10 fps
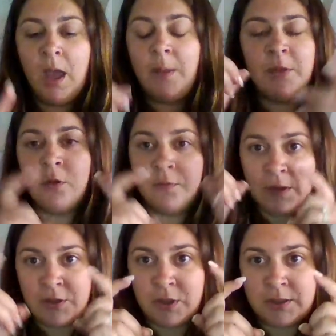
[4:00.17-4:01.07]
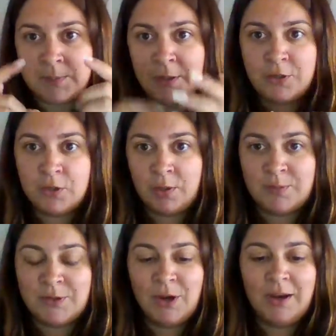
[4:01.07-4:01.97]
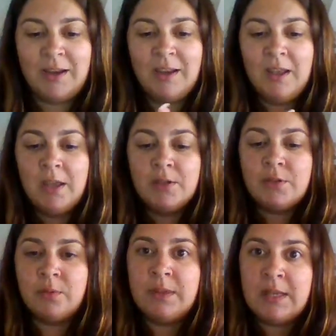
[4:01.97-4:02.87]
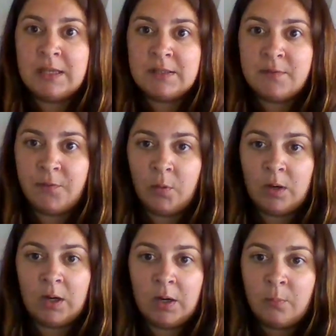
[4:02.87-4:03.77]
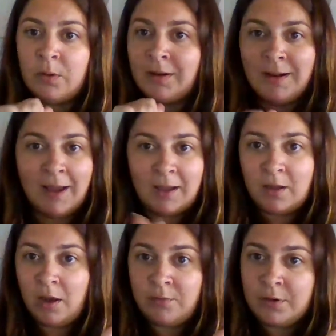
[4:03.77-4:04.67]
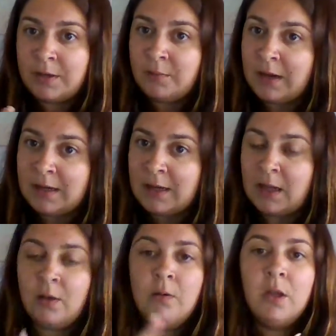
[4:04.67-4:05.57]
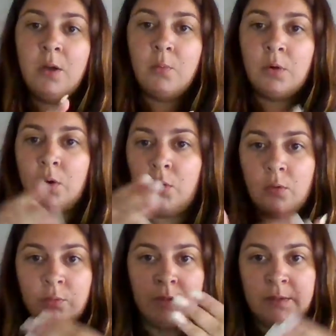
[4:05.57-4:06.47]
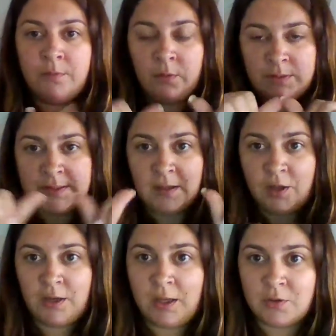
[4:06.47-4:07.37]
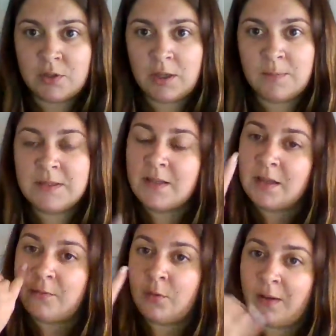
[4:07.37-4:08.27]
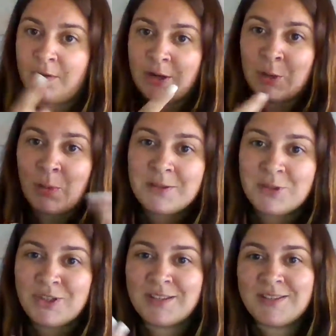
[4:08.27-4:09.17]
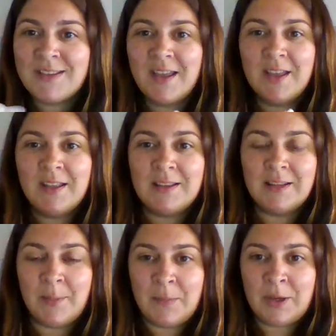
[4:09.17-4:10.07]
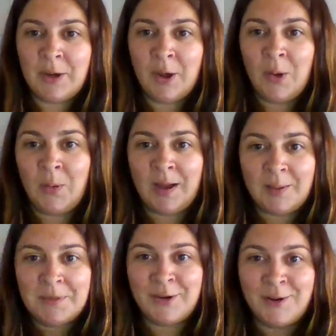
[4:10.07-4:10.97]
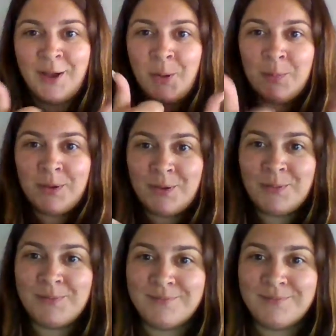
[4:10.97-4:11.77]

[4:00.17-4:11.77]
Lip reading: Your facial expression, I'm sorry. So these 4 we're not covering right now. We're only focusing on hand shapes. If you have any questions, let me know. I'm here to help you.